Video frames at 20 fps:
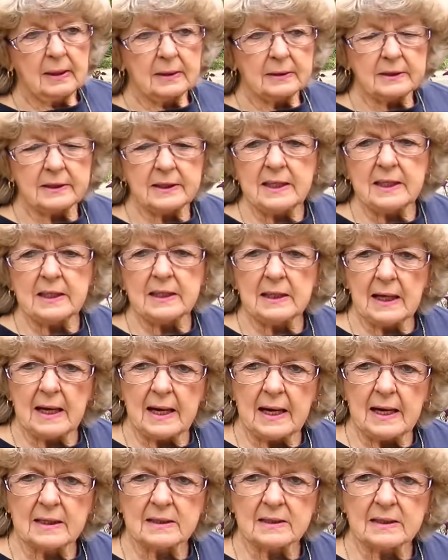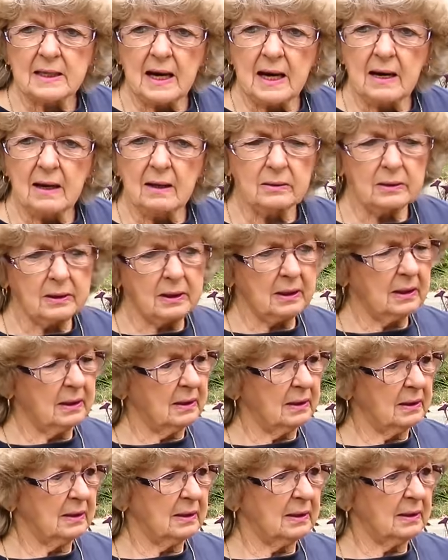sea glass out
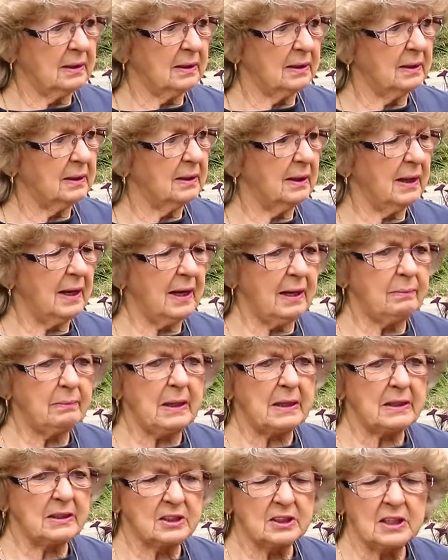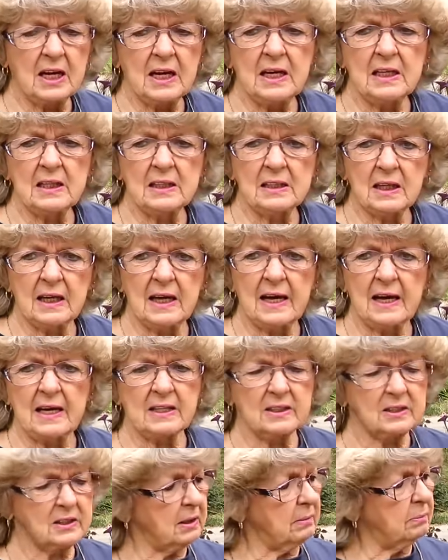and my stained
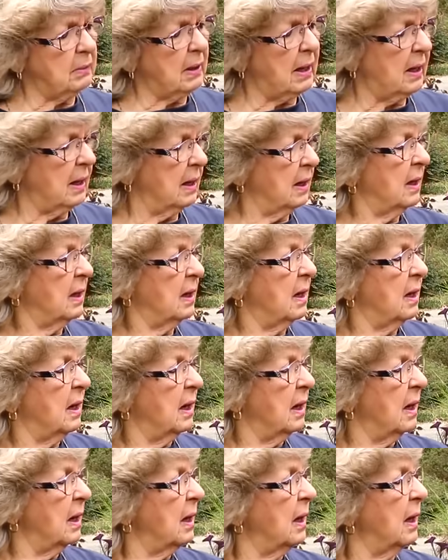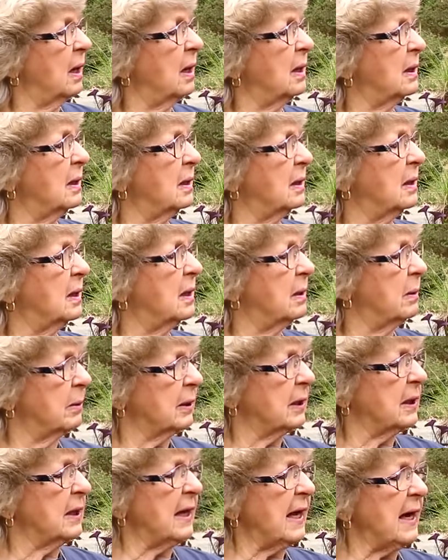glass and my uh,
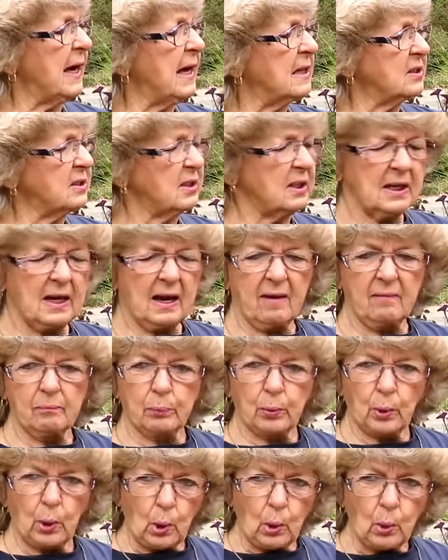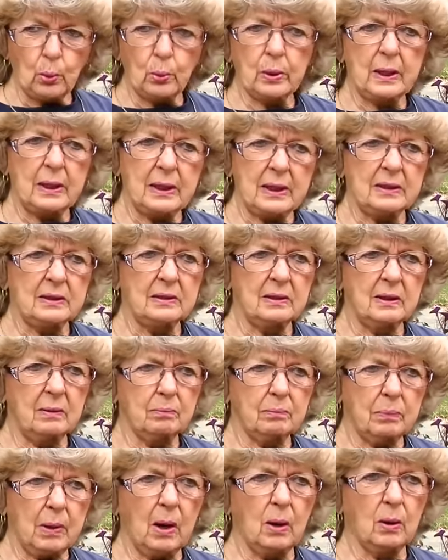glass that I broke and
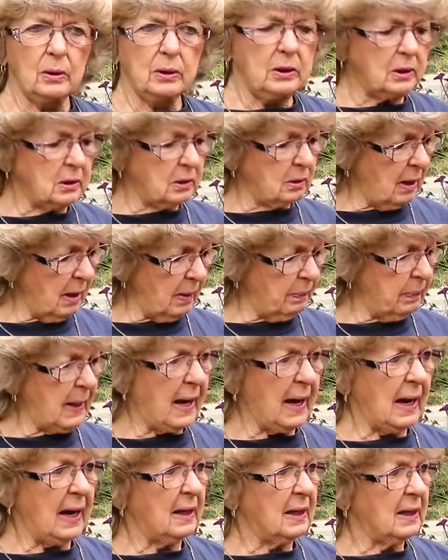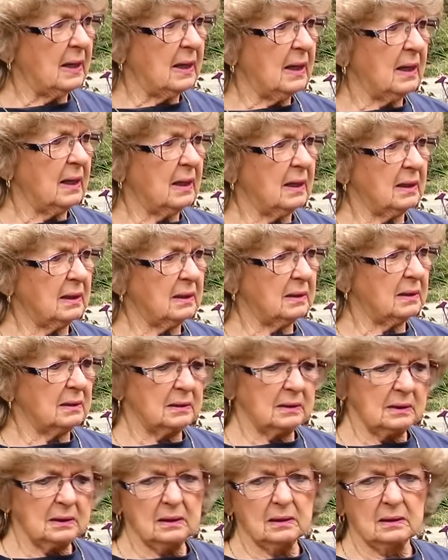bought. You know, I buy uh,
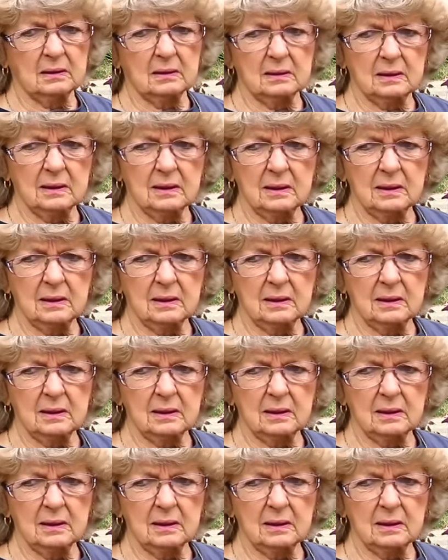little